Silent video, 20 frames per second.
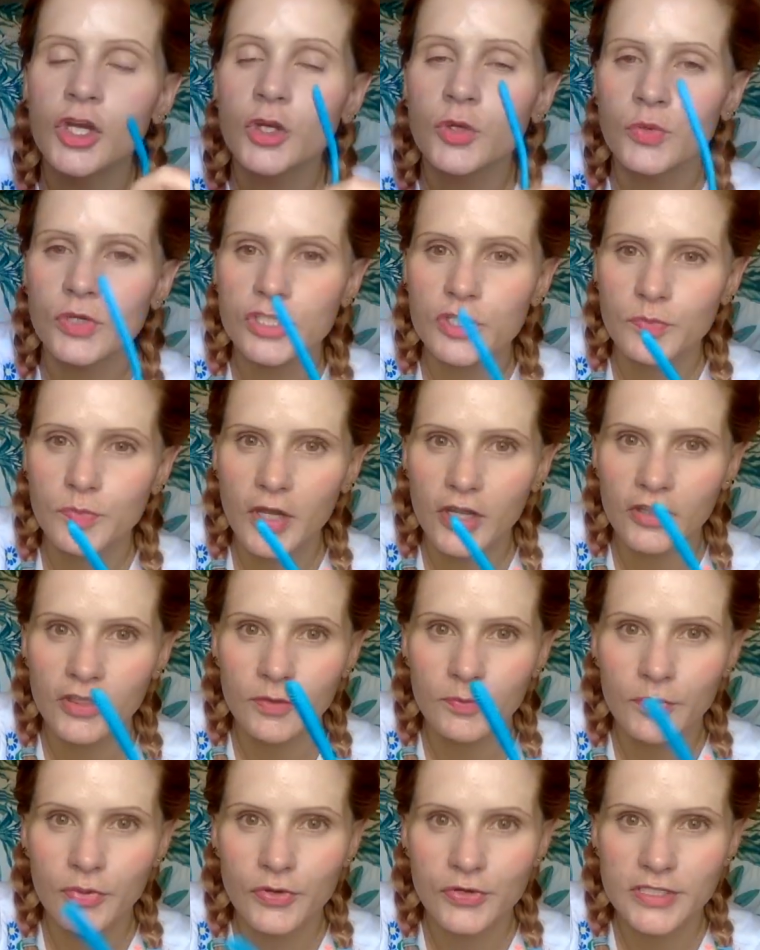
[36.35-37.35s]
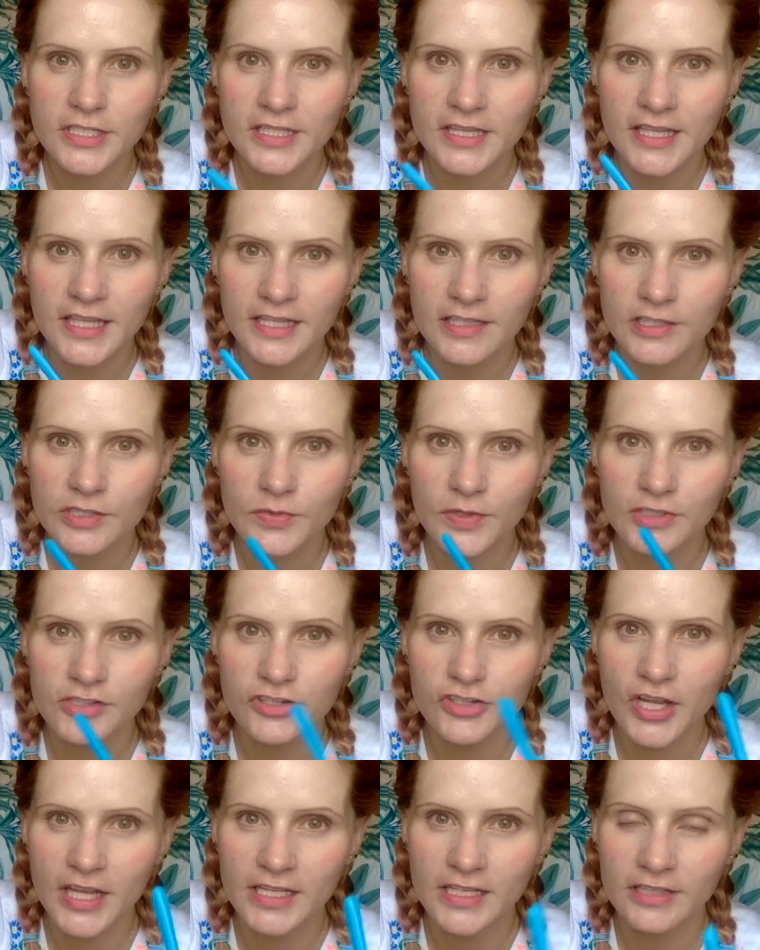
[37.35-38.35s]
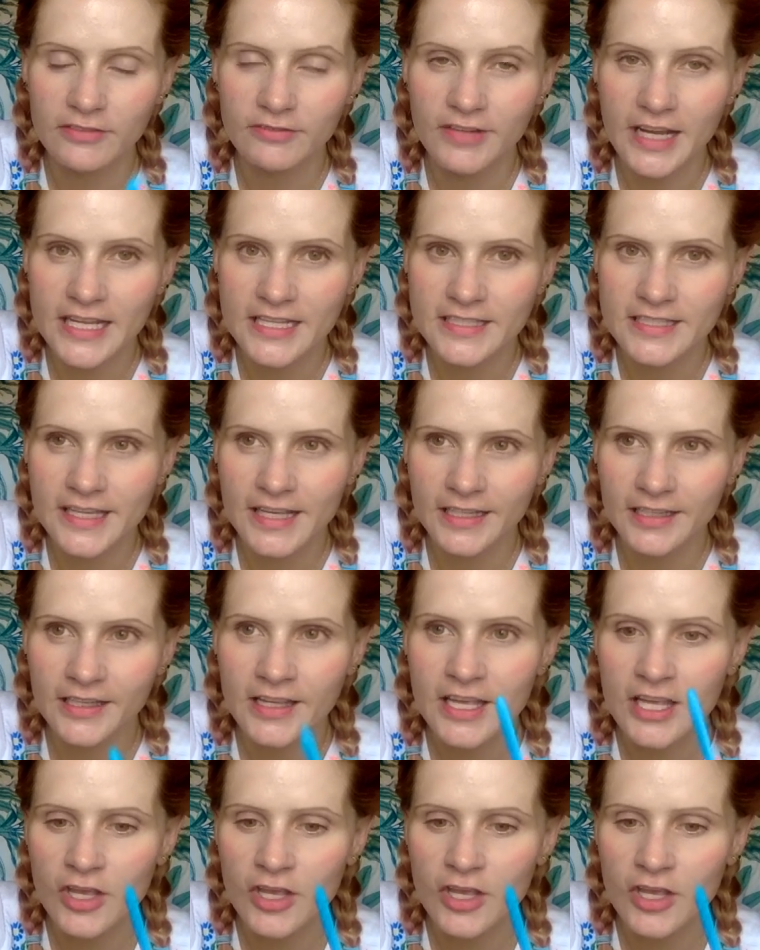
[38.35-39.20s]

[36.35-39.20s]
which are both important things when you're training and racing,